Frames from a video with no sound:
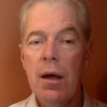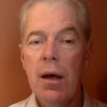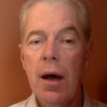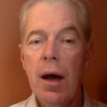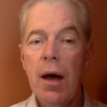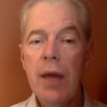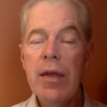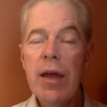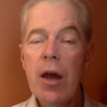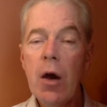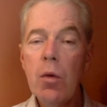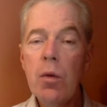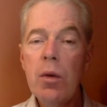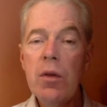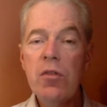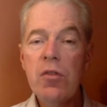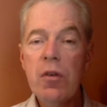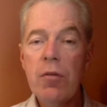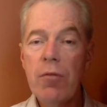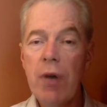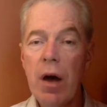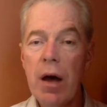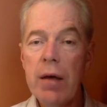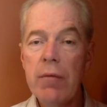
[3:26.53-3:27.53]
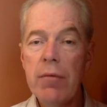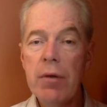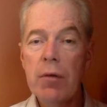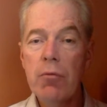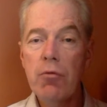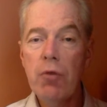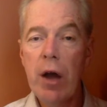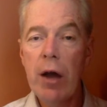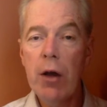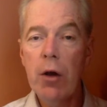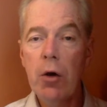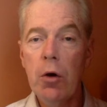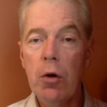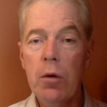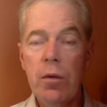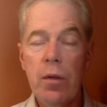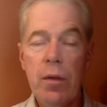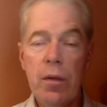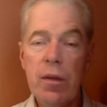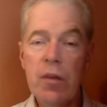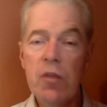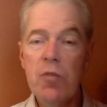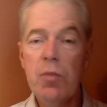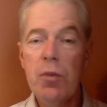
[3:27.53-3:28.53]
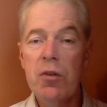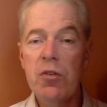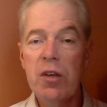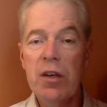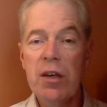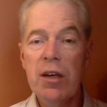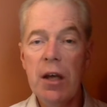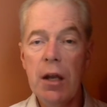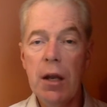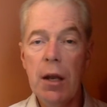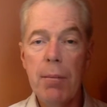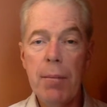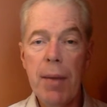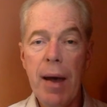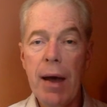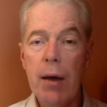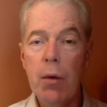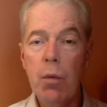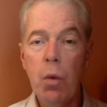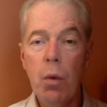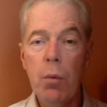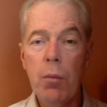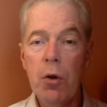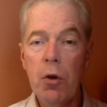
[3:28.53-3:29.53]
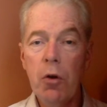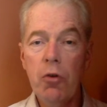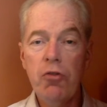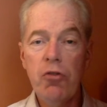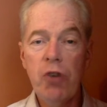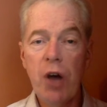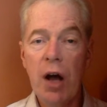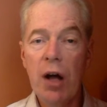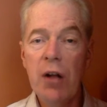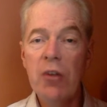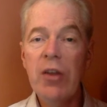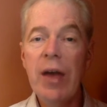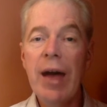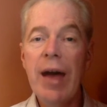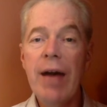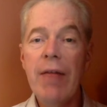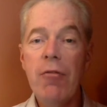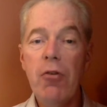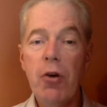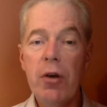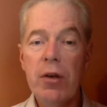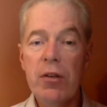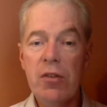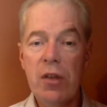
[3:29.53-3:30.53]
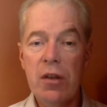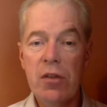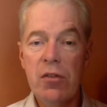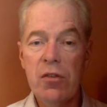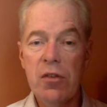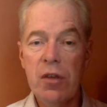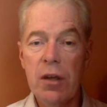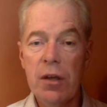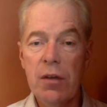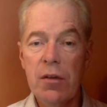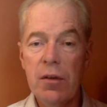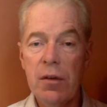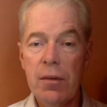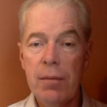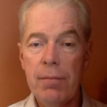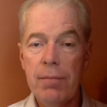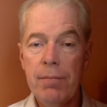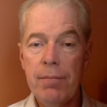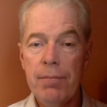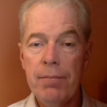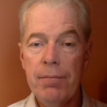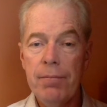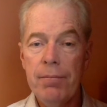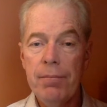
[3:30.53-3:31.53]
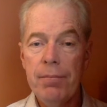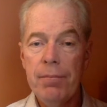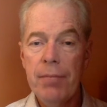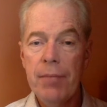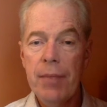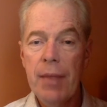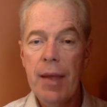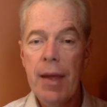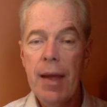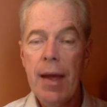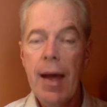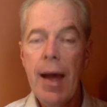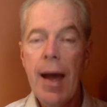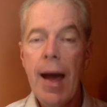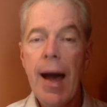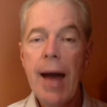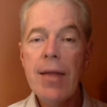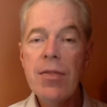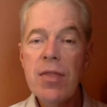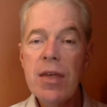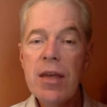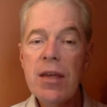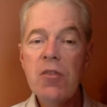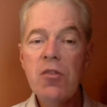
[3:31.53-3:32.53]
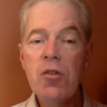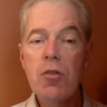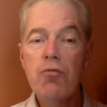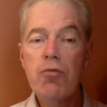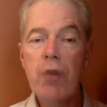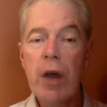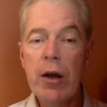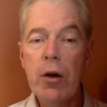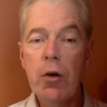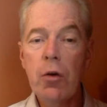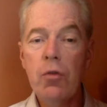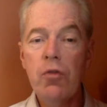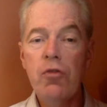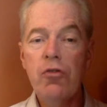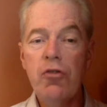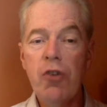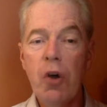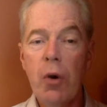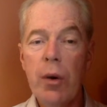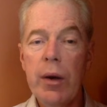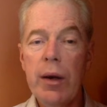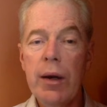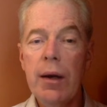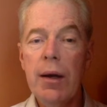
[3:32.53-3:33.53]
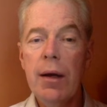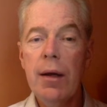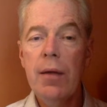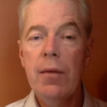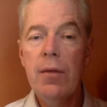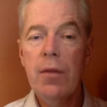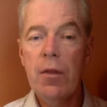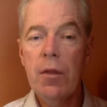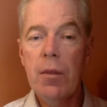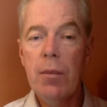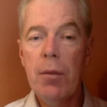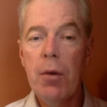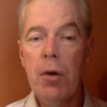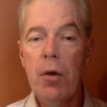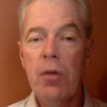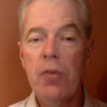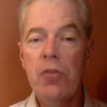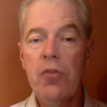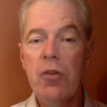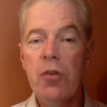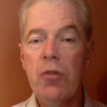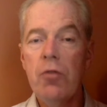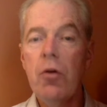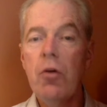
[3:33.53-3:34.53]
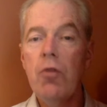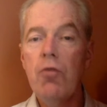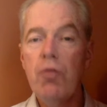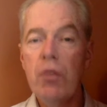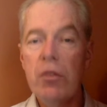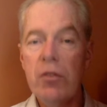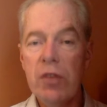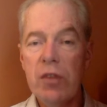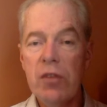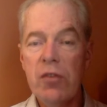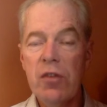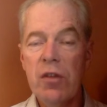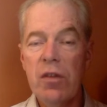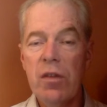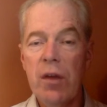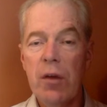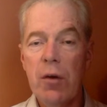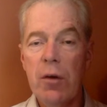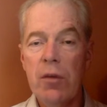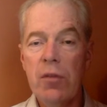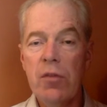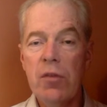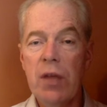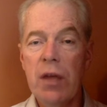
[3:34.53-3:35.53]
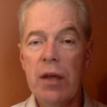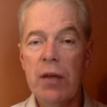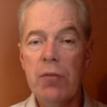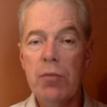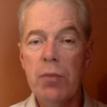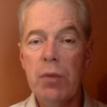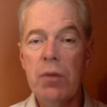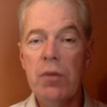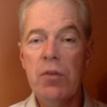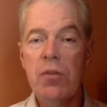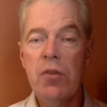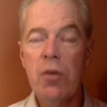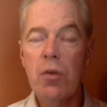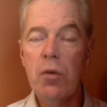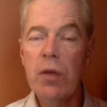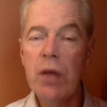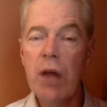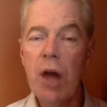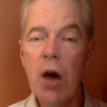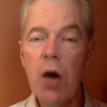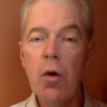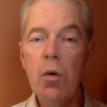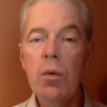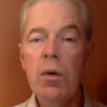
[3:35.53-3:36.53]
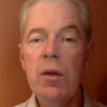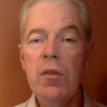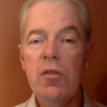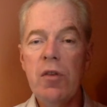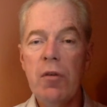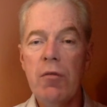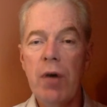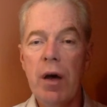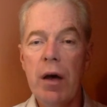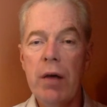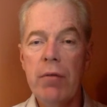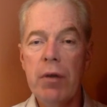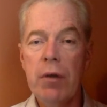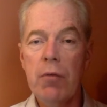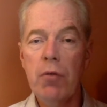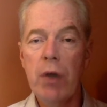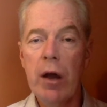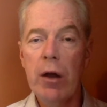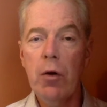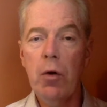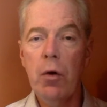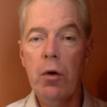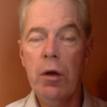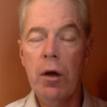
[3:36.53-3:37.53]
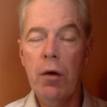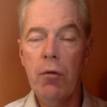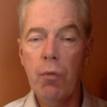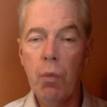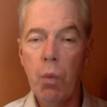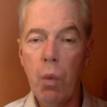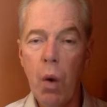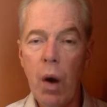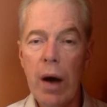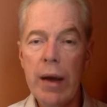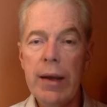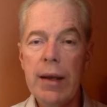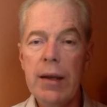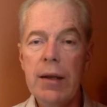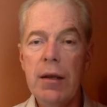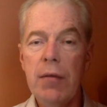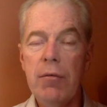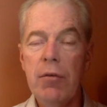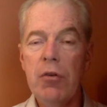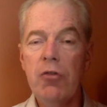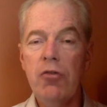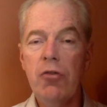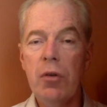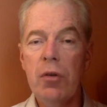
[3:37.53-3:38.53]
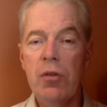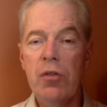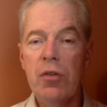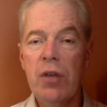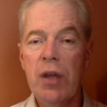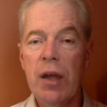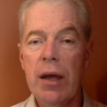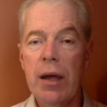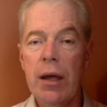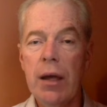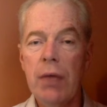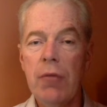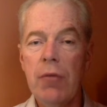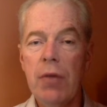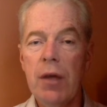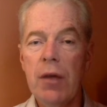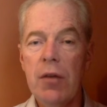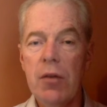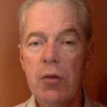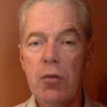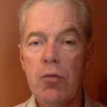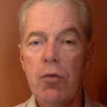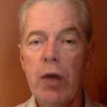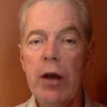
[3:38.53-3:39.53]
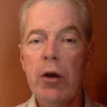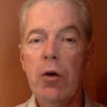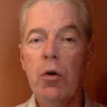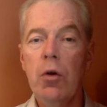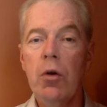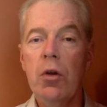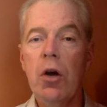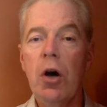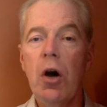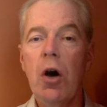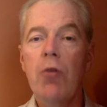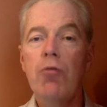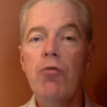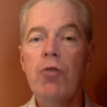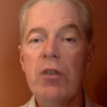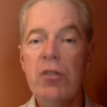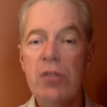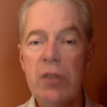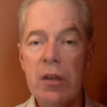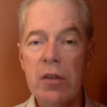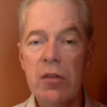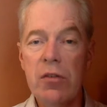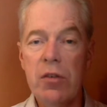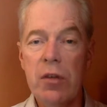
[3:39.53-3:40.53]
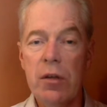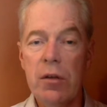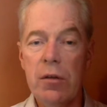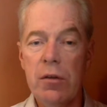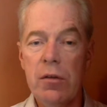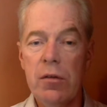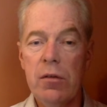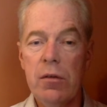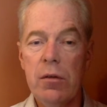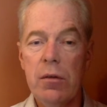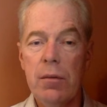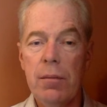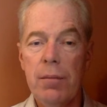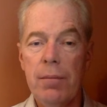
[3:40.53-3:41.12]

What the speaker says: are the only surviving record that this particular man, woman, or child ever existed. And these are records showing that the person resisted their enslavement. So the only surviving record of one individual slave is a record of resistance.